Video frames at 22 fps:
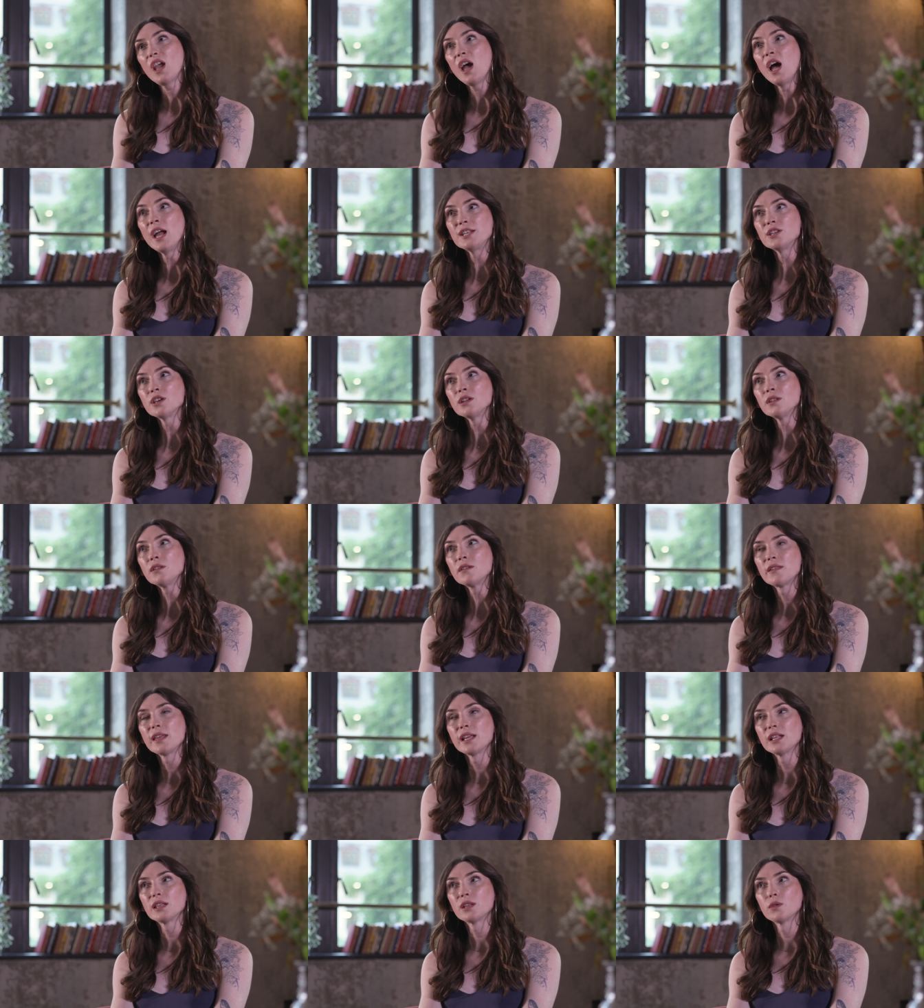I
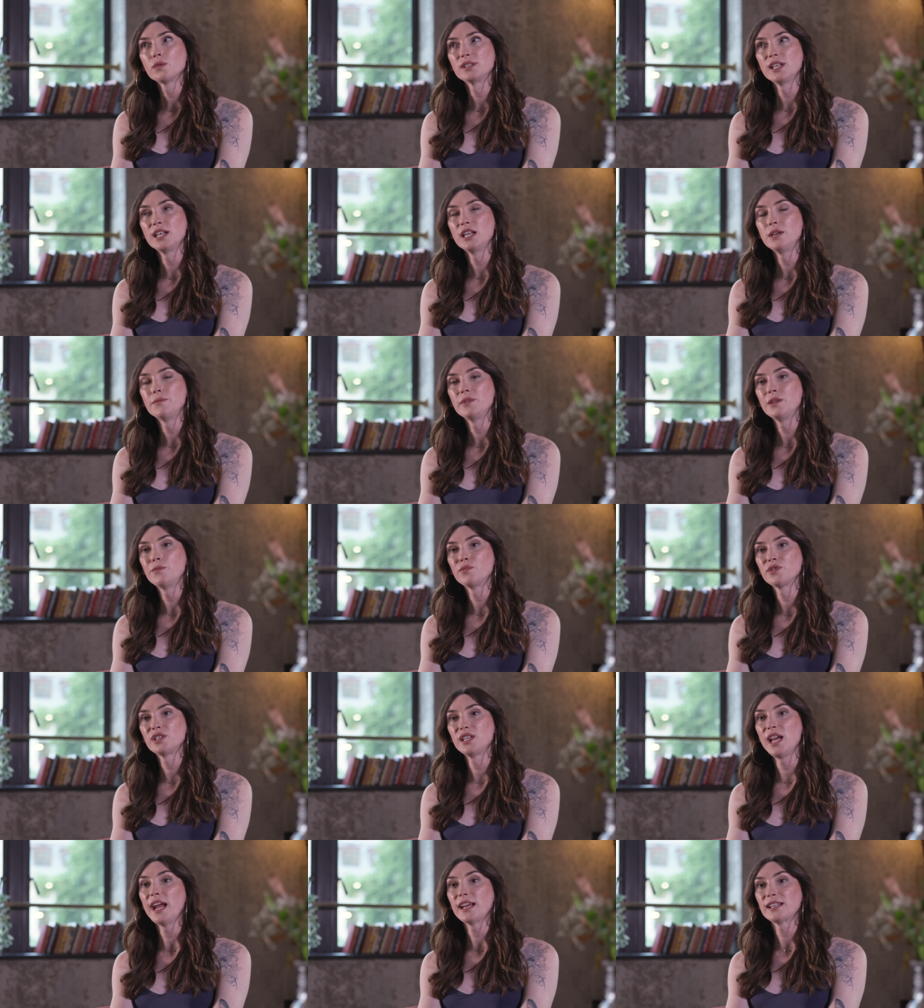don't think there was anybody
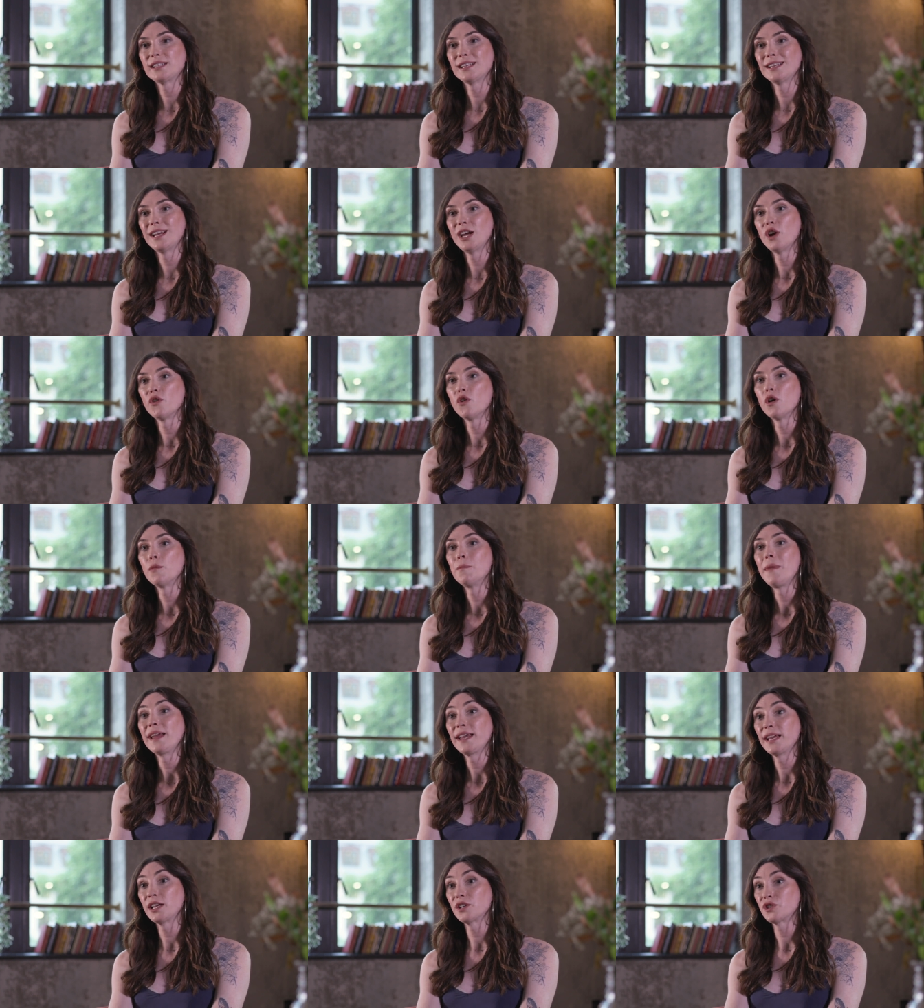protecting her or
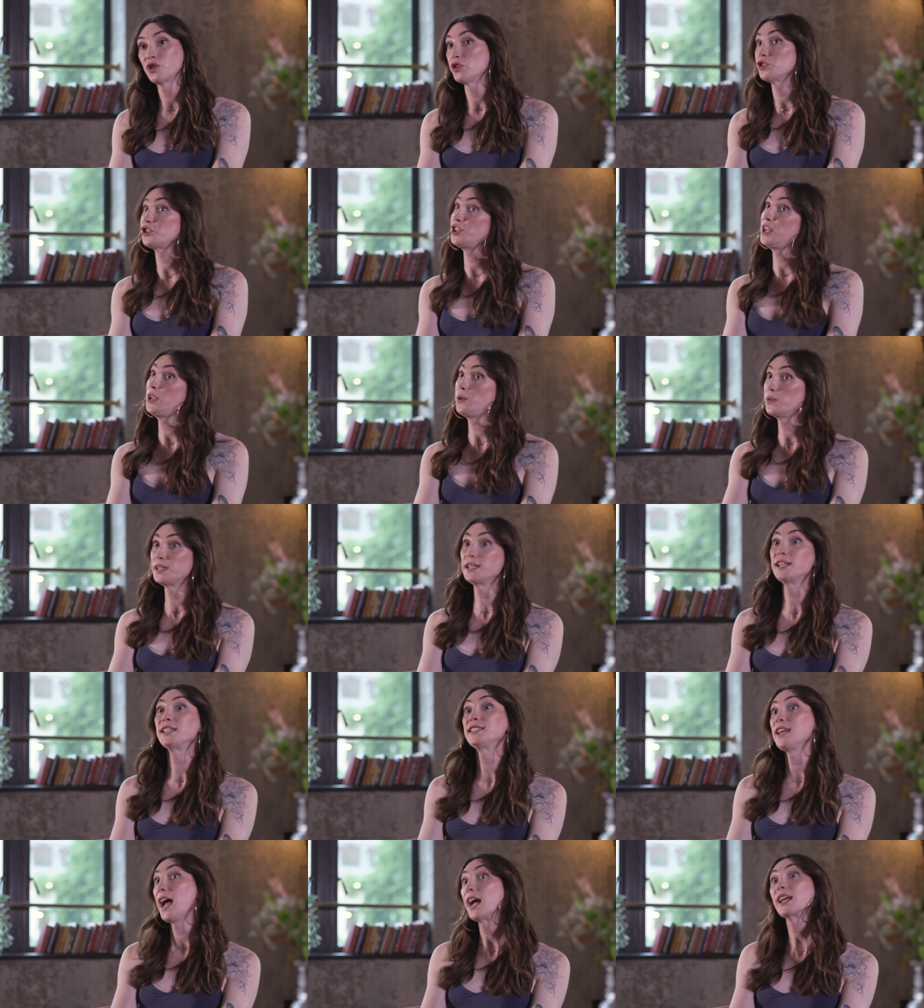making sure she was
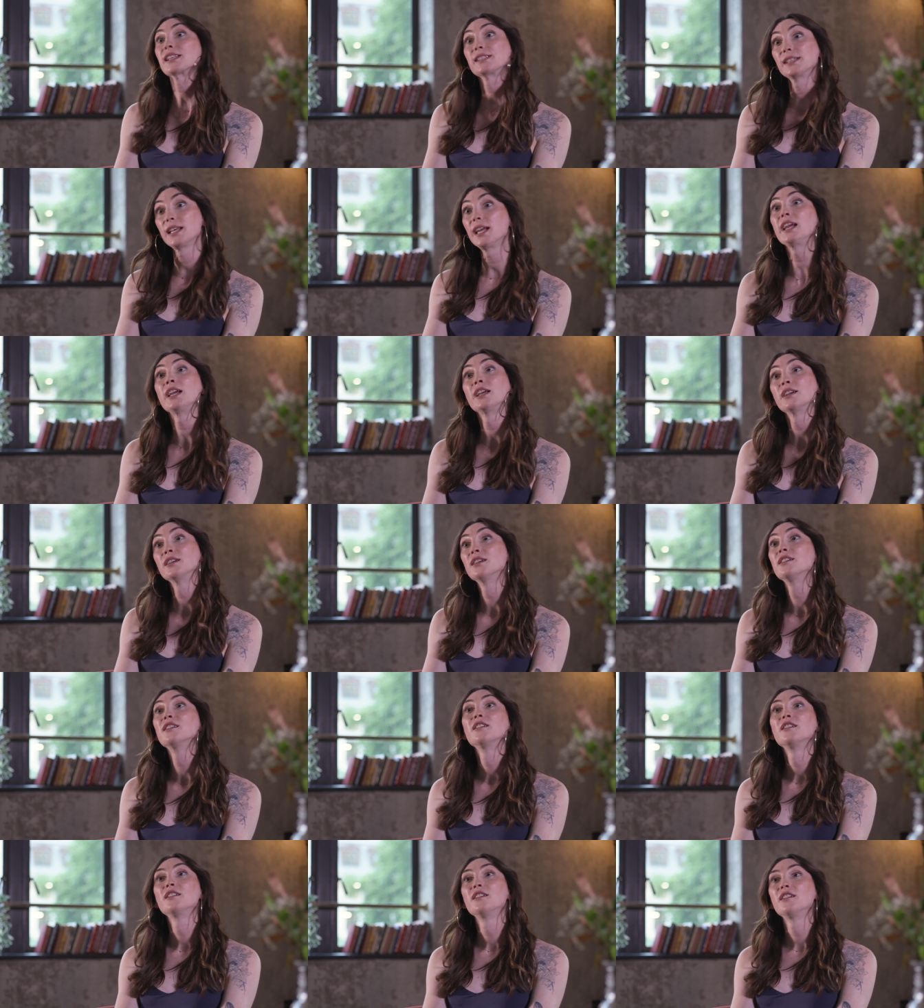in a taxi.
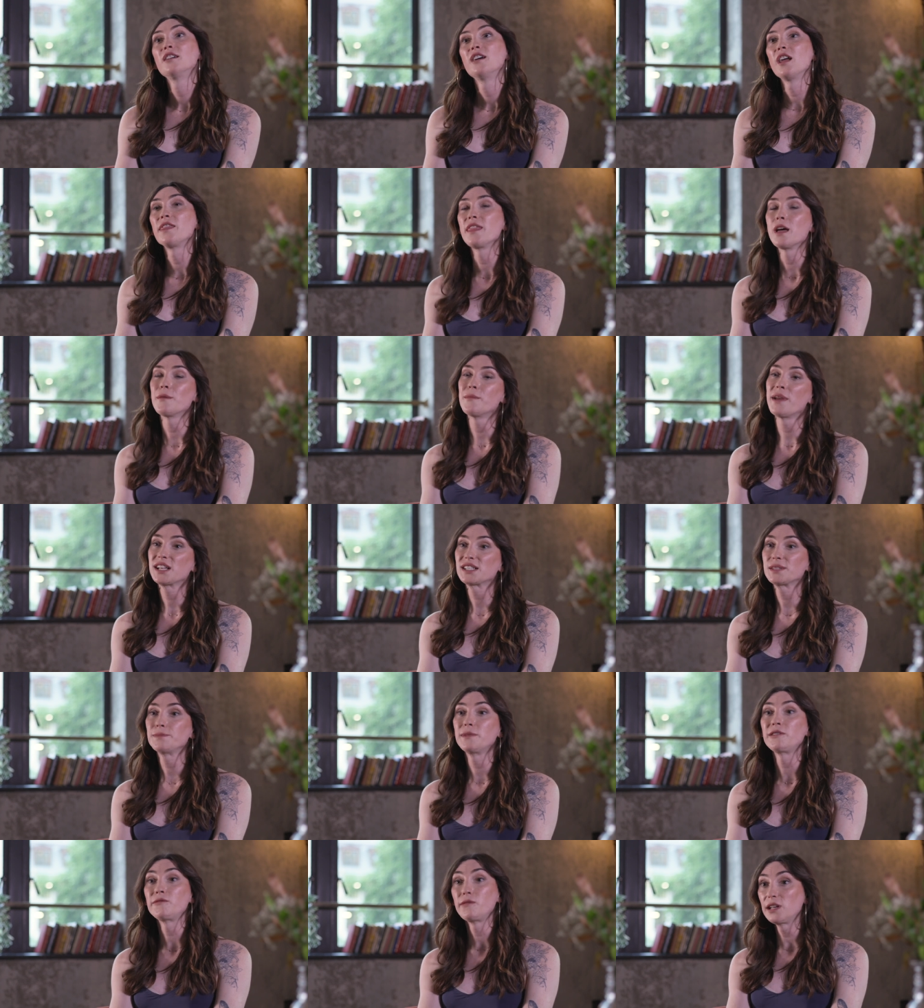And that
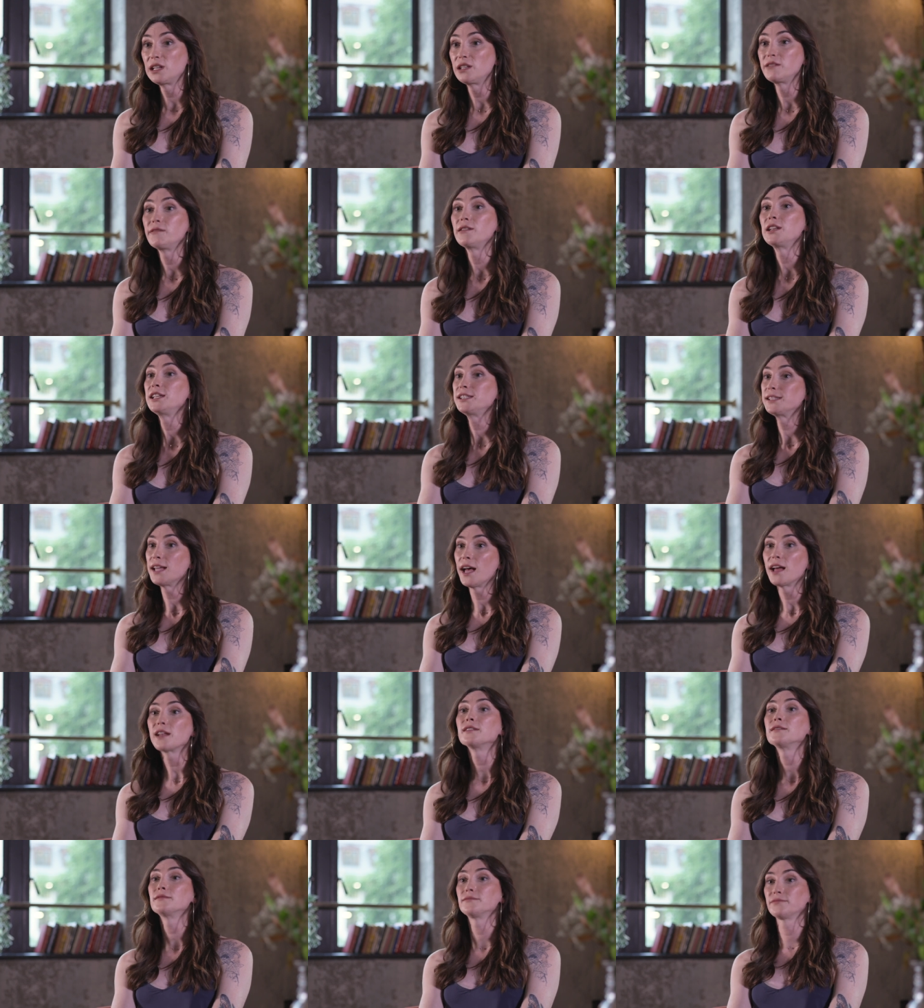makes me really, really
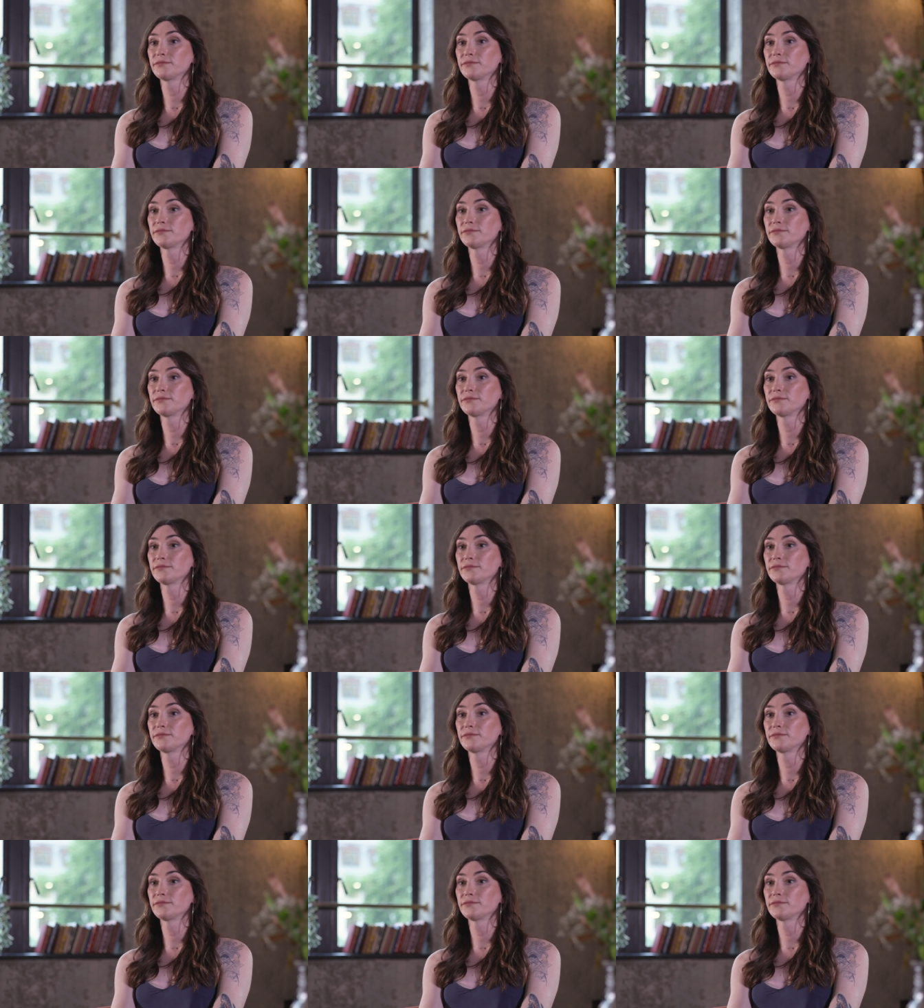sad.